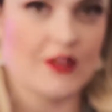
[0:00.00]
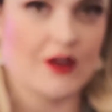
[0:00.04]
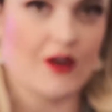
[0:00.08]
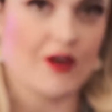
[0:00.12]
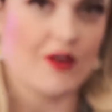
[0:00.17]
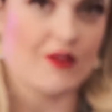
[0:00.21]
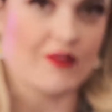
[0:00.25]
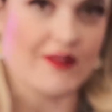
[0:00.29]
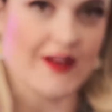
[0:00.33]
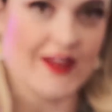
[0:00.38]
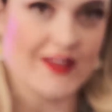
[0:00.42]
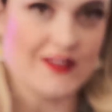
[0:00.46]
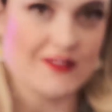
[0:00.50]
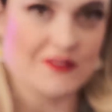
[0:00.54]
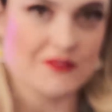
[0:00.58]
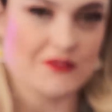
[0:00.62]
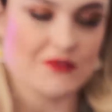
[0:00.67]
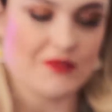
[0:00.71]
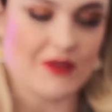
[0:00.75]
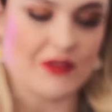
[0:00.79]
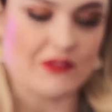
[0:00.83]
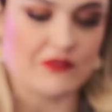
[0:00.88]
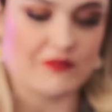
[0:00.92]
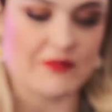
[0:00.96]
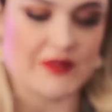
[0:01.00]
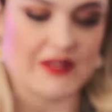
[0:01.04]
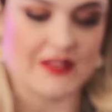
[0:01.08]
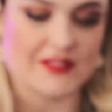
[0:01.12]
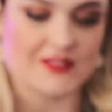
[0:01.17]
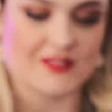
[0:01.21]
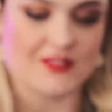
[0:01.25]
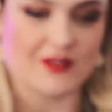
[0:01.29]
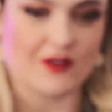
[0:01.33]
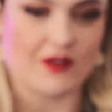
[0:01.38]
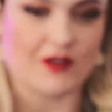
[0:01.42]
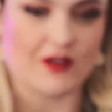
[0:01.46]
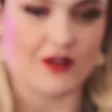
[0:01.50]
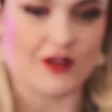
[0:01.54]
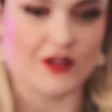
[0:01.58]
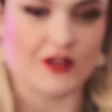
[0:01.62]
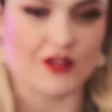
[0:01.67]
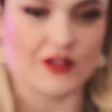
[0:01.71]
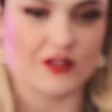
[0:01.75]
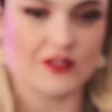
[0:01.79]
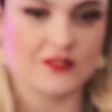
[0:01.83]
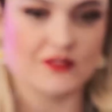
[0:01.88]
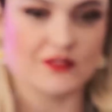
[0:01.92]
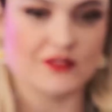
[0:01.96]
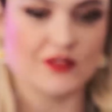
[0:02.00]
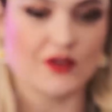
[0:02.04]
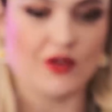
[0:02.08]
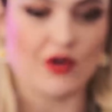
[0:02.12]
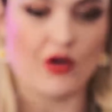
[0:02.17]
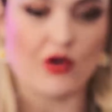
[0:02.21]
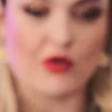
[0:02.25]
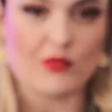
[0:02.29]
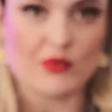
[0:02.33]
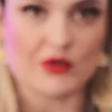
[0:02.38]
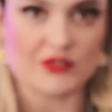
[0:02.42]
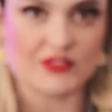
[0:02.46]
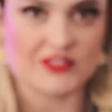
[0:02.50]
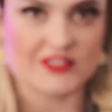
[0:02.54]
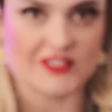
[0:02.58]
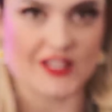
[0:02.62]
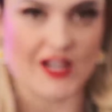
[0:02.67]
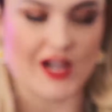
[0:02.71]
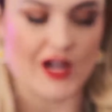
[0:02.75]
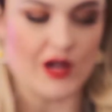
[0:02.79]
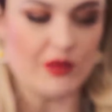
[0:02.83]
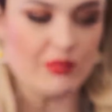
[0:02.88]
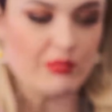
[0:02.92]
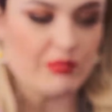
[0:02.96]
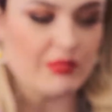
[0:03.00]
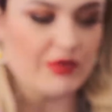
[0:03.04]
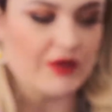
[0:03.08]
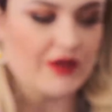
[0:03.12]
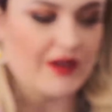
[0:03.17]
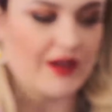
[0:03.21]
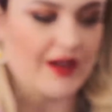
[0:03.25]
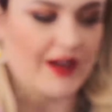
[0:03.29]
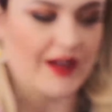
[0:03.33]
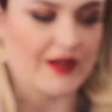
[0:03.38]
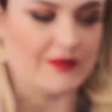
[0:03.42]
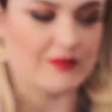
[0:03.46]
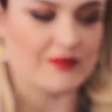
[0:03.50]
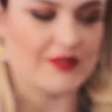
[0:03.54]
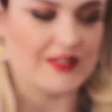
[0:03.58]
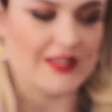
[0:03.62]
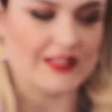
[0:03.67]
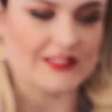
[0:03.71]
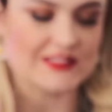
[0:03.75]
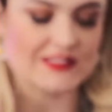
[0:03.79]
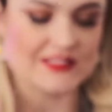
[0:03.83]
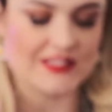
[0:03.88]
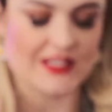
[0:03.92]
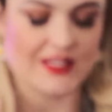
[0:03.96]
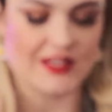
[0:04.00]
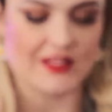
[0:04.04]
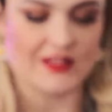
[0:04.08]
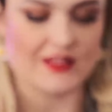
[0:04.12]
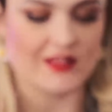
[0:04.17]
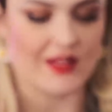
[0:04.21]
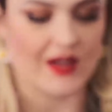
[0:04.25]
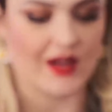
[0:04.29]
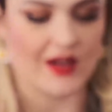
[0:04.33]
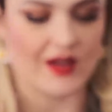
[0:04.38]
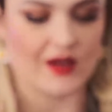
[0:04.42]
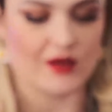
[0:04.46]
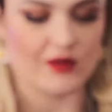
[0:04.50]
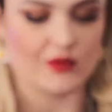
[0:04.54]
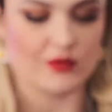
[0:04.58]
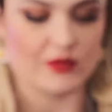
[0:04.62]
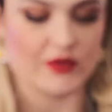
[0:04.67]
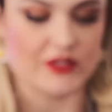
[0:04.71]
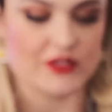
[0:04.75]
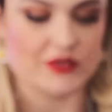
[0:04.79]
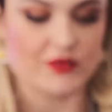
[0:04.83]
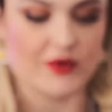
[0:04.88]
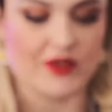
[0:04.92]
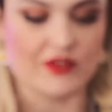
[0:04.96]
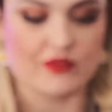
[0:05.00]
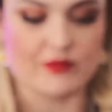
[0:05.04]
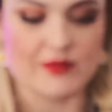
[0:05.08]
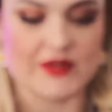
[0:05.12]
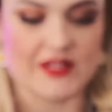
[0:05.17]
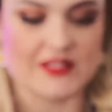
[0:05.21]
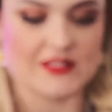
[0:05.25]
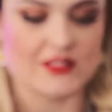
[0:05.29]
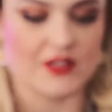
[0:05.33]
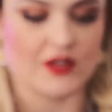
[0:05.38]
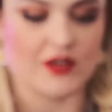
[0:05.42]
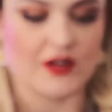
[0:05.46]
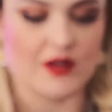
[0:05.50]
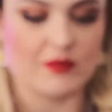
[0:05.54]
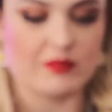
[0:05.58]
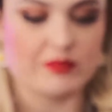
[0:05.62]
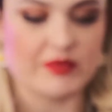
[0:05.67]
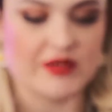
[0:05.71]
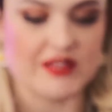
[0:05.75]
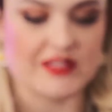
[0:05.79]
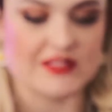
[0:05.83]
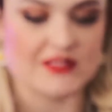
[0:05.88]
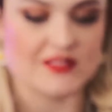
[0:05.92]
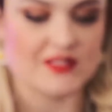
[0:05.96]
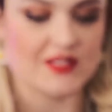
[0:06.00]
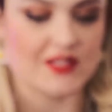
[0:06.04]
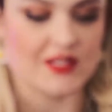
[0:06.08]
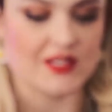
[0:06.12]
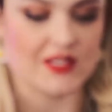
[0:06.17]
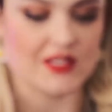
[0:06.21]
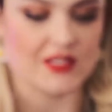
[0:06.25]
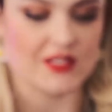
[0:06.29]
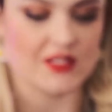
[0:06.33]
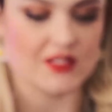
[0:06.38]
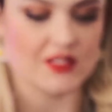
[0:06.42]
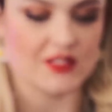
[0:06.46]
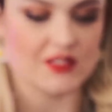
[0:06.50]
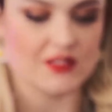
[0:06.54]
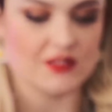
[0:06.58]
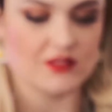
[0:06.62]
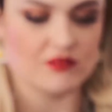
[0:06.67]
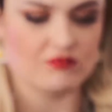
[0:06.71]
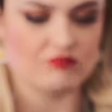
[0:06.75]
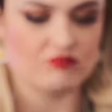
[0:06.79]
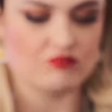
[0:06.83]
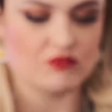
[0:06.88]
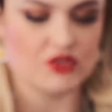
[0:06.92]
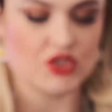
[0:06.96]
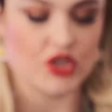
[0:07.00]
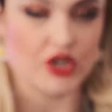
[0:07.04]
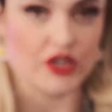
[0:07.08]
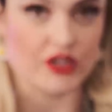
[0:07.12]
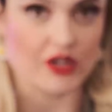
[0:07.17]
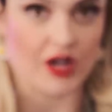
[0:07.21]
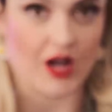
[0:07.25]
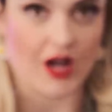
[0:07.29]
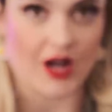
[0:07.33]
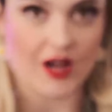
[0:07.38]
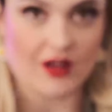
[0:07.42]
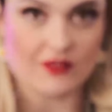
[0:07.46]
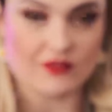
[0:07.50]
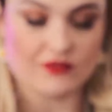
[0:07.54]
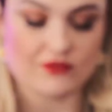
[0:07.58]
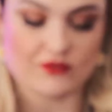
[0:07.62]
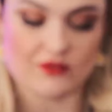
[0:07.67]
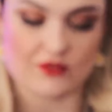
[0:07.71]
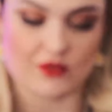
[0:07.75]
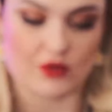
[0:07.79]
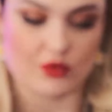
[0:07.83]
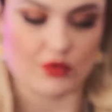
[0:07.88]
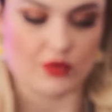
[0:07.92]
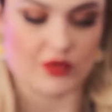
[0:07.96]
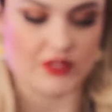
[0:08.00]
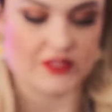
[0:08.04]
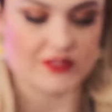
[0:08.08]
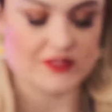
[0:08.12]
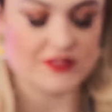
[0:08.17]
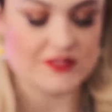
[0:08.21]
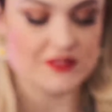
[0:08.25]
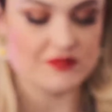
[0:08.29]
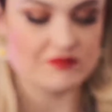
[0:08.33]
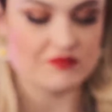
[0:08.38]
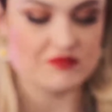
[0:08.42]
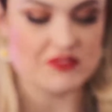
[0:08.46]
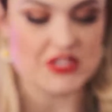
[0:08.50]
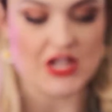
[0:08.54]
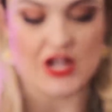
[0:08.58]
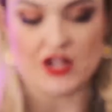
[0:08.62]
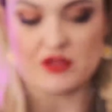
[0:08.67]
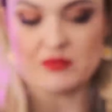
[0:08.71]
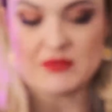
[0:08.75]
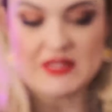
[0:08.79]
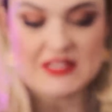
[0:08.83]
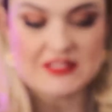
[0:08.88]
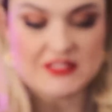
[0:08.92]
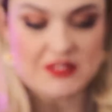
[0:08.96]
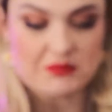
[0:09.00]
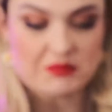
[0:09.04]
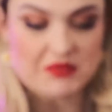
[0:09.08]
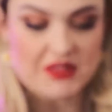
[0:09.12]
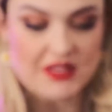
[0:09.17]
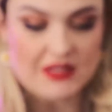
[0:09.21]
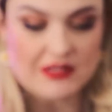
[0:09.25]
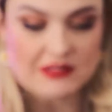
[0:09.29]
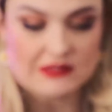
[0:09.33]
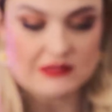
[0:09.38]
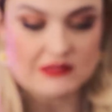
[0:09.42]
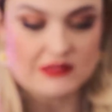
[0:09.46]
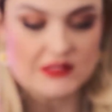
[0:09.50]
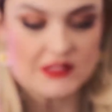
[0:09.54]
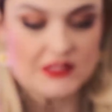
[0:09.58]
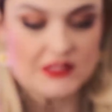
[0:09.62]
All right, 12 minutes are almost up. I'm guessing that when 12 minutes are up, it's gonna turn off or tell me something.